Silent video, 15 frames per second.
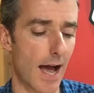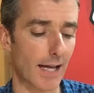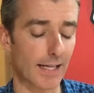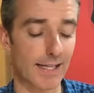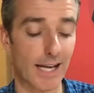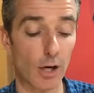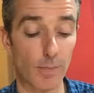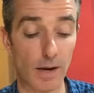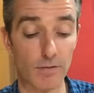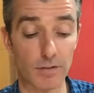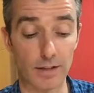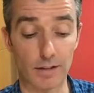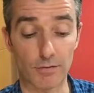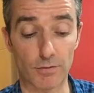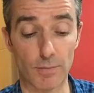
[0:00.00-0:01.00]
can help
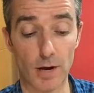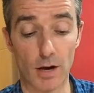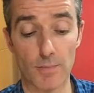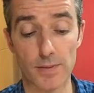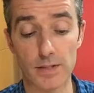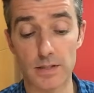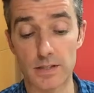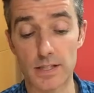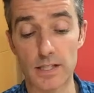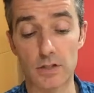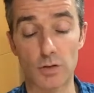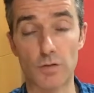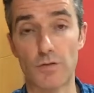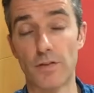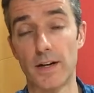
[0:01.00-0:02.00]
everything from our ability
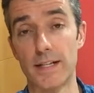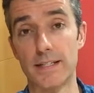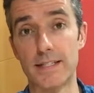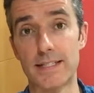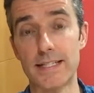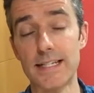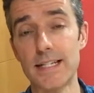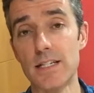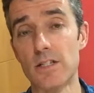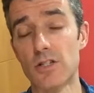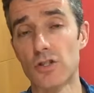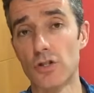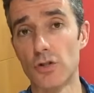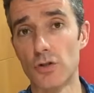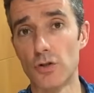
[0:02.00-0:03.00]
to fight
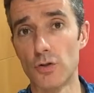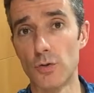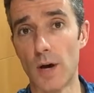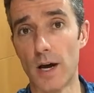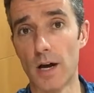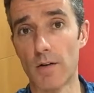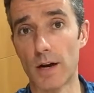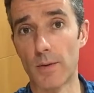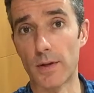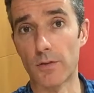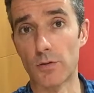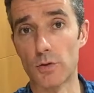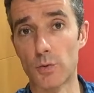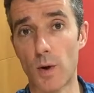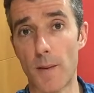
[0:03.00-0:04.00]
disease to right the way
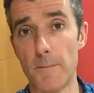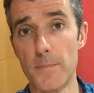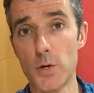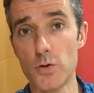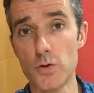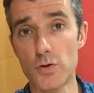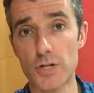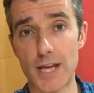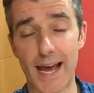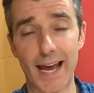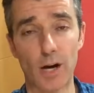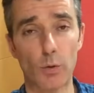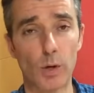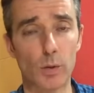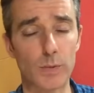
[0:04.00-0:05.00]
through to our mood, to
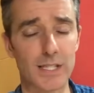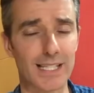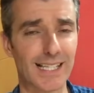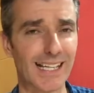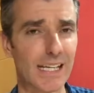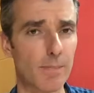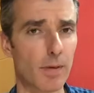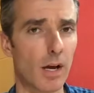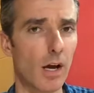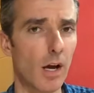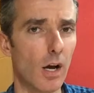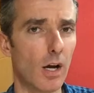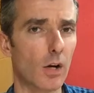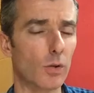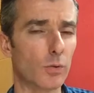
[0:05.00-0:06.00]
how well we sleep,
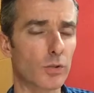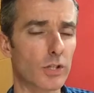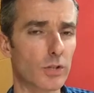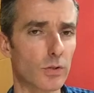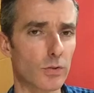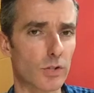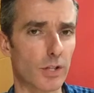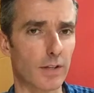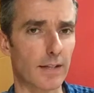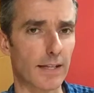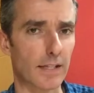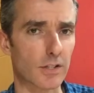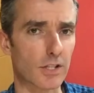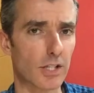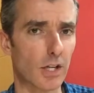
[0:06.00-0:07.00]
all sorts of
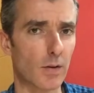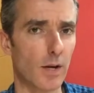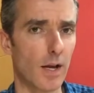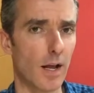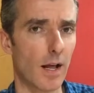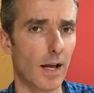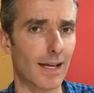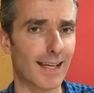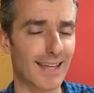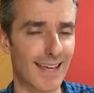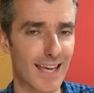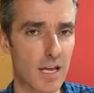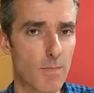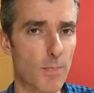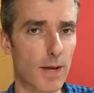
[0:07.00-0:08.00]
things. So
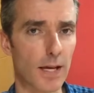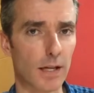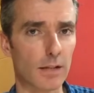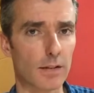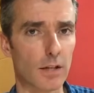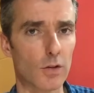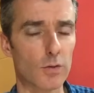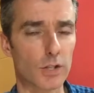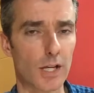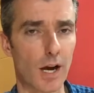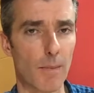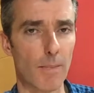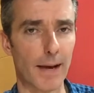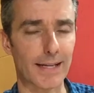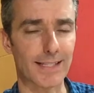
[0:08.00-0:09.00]
keeping those
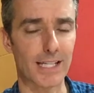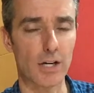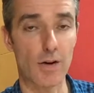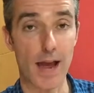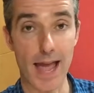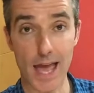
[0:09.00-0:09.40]
gut bacteria